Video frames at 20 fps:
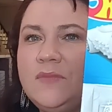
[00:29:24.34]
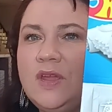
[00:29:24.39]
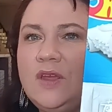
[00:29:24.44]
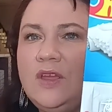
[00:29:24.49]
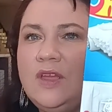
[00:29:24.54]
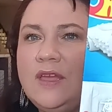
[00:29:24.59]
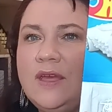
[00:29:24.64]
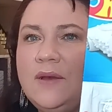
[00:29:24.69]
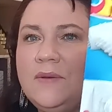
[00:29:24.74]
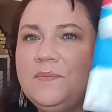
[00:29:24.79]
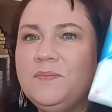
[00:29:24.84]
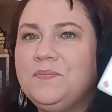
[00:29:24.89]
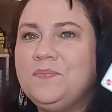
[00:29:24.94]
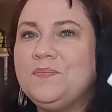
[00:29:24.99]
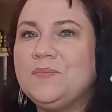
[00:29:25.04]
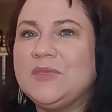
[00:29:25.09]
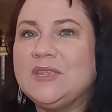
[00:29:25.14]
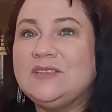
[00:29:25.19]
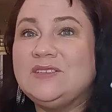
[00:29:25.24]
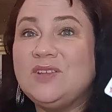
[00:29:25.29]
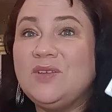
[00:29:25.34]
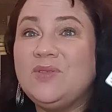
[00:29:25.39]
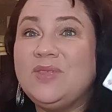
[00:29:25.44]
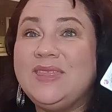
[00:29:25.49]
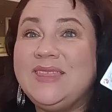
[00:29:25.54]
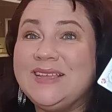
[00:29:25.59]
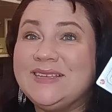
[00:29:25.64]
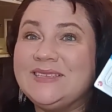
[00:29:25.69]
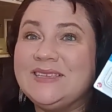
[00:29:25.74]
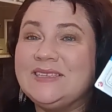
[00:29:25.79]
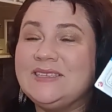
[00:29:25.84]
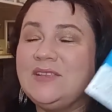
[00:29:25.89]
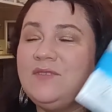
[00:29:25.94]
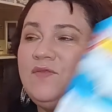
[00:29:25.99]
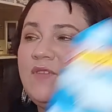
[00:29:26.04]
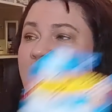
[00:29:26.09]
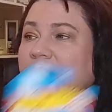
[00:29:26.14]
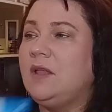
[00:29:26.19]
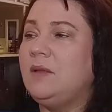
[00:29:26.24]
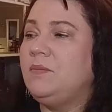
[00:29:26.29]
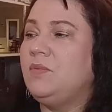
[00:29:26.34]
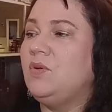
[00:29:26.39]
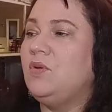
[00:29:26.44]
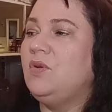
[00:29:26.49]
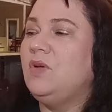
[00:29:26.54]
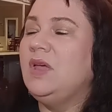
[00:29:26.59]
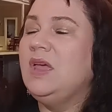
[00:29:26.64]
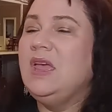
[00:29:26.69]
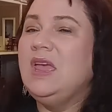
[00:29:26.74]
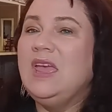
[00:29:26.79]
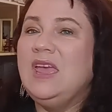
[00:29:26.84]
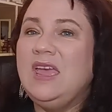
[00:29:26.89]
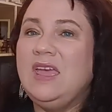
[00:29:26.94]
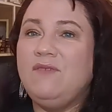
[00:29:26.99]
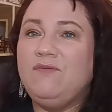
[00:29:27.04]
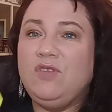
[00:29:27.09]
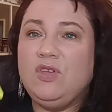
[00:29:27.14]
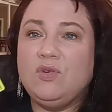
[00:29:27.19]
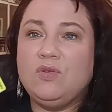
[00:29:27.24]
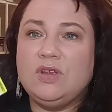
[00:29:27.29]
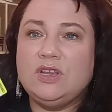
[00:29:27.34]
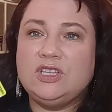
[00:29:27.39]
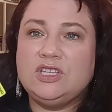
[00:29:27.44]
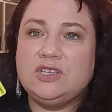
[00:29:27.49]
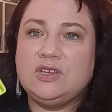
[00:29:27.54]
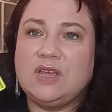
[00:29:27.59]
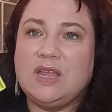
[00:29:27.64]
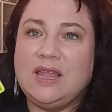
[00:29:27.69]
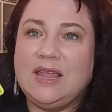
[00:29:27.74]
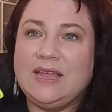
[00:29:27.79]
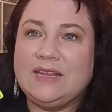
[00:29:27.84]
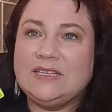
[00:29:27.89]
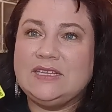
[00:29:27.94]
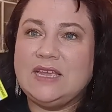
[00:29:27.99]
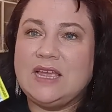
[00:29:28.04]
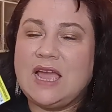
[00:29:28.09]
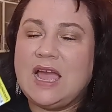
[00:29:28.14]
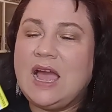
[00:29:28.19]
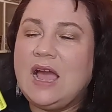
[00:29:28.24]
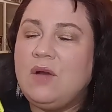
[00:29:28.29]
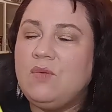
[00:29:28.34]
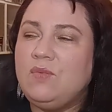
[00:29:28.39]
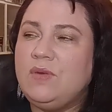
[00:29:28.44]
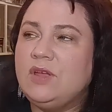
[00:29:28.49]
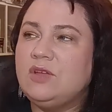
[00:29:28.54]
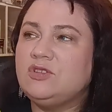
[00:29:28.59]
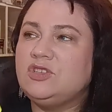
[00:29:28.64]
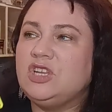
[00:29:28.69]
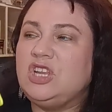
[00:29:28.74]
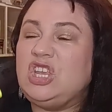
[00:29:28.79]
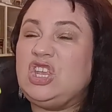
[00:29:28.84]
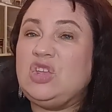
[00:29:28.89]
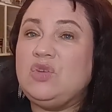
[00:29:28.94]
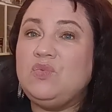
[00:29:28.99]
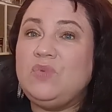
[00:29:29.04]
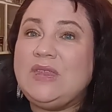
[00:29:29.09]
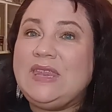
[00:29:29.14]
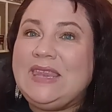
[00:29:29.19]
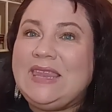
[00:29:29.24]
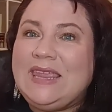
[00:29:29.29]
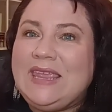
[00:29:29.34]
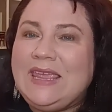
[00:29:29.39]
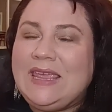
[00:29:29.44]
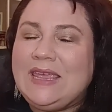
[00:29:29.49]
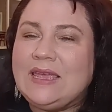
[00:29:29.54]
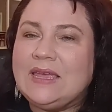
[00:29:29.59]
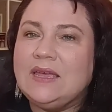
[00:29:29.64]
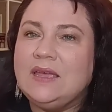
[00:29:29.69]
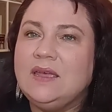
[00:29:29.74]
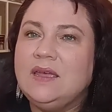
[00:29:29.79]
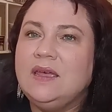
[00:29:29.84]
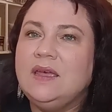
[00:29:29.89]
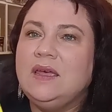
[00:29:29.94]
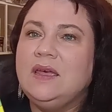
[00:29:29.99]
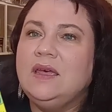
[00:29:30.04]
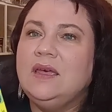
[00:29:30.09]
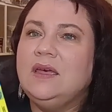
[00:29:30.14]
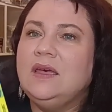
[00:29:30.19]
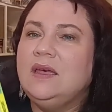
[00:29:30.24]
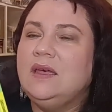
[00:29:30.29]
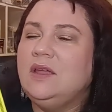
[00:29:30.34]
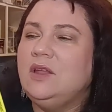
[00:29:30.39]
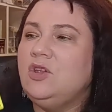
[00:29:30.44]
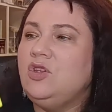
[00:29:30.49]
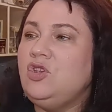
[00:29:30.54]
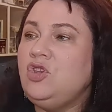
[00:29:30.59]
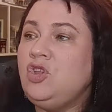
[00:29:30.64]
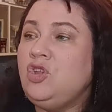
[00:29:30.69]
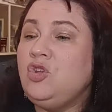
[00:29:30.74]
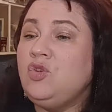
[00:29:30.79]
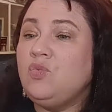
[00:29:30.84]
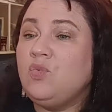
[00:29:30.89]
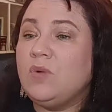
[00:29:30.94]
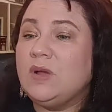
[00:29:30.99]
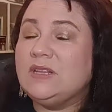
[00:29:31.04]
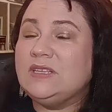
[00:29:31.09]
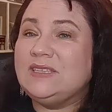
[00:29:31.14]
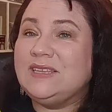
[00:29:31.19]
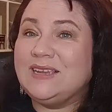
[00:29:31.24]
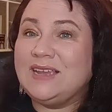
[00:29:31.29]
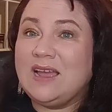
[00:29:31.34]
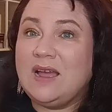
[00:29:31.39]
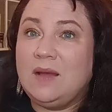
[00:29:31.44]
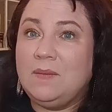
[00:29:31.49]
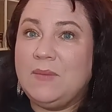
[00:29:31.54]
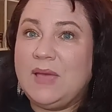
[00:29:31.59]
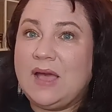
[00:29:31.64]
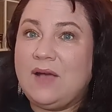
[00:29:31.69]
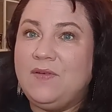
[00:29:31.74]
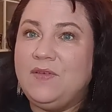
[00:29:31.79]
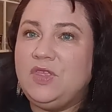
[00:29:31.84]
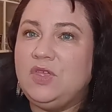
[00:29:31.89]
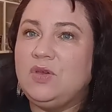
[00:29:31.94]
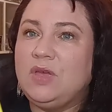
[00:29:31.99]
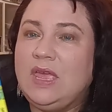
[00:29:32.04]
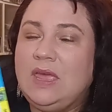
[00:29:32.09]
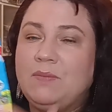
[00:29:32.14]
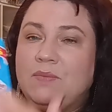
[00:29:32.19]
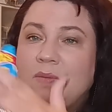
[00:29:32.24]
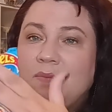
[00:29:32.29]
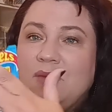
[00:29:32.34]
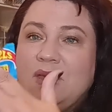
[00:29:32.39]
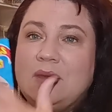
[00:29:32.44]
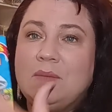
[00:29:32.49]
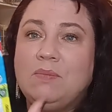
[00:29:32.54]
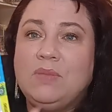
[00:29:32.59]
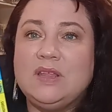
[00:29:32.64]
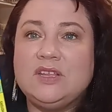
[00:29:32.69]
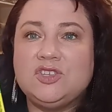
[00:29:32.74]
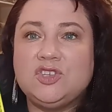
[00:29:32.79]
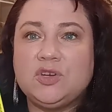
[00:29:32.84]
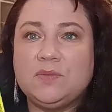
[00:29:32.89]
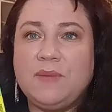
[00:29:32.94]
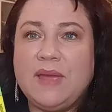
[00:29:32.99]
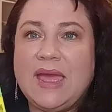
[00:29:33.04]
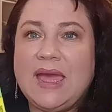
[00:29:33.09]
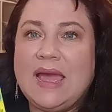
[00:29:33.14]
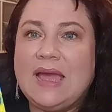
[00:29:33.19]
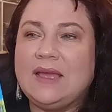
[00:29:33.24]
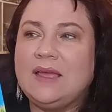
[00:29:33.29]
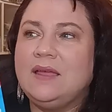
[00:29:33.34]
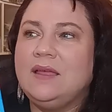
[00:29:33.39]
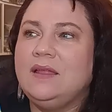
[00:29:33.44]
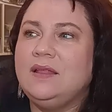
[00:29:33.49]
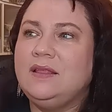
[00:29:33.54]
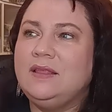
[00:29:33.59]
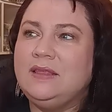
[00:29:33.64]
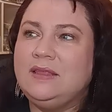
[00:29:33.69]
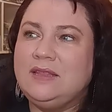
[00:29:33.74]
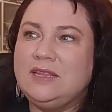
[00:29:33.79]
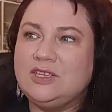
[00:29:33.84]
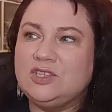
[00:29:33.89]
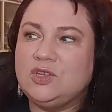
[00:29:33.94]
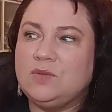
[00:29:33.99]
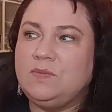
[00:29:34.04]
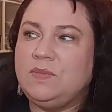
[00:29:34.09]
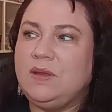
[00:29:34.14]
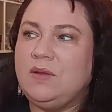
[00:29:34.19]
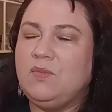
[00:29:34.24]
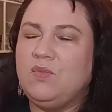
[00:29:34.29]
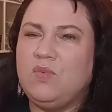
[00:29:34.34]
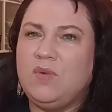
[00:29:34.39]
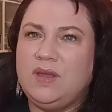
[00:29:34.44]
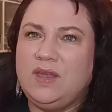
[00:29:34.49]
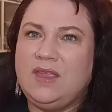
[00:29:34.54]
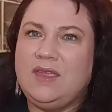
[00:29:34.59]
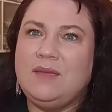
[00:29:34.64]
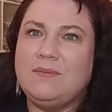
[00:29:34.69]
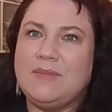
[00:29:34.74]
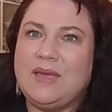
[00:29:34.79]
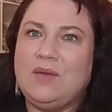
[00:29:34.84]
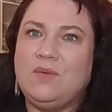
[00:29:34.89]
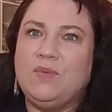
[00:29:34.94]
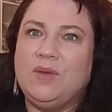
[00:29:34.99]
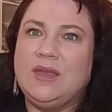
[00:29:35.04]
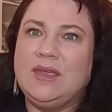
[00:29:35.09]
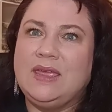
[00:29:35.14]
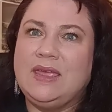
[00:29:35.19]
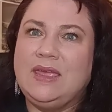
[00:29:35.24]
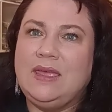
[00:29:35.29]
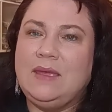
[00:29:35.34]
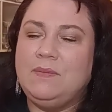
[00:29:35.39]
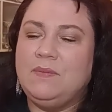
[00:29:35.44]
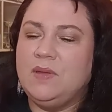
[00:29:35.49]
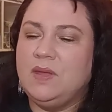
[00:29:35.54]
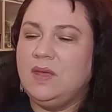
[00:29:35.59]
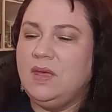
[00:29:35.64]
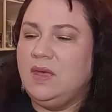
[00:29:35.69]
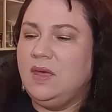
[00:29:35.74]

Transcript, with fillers: There you go. So this is available if you're into collecting Hot Wheels, unique new ones that come out and you keep them in the blister pack. This would be one that you might want to keep